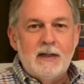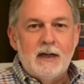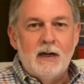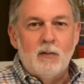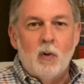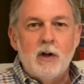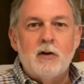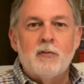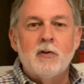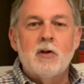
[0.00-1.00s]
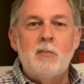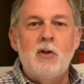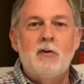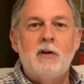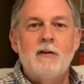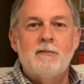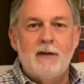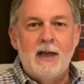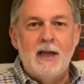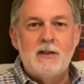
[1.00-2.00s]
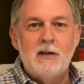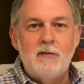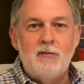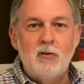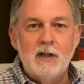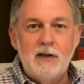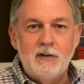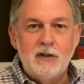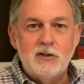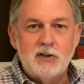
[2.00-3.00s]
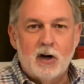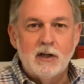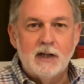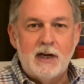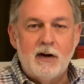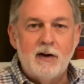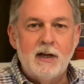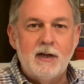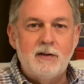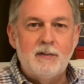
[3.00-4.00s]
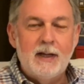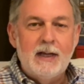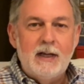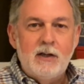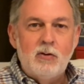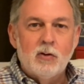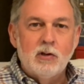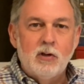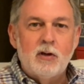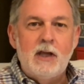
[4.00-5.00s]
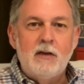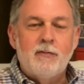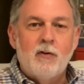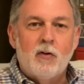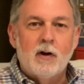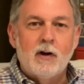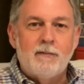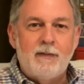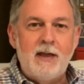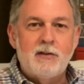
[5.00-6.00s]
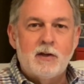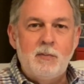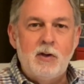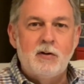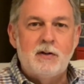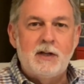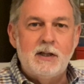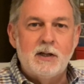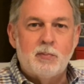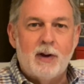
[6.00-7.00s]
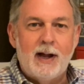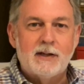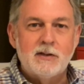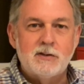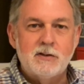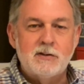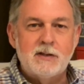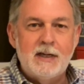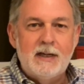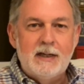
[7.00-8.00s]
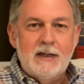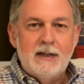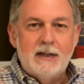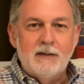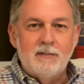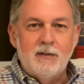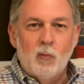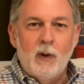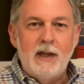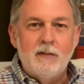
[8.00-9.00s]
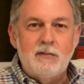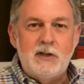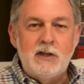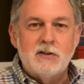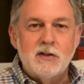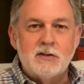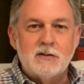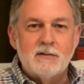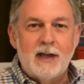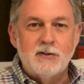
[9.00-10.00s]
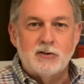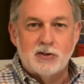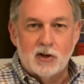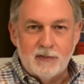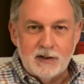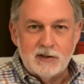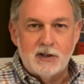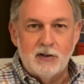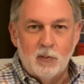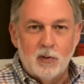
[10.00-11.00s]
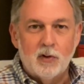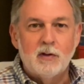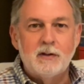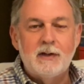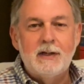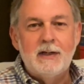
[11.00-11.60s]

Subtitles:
a wonderful community of faith. And if you live in the Charlotte area and you're looking for a faith community that practices the way of Jesus as servants in the world,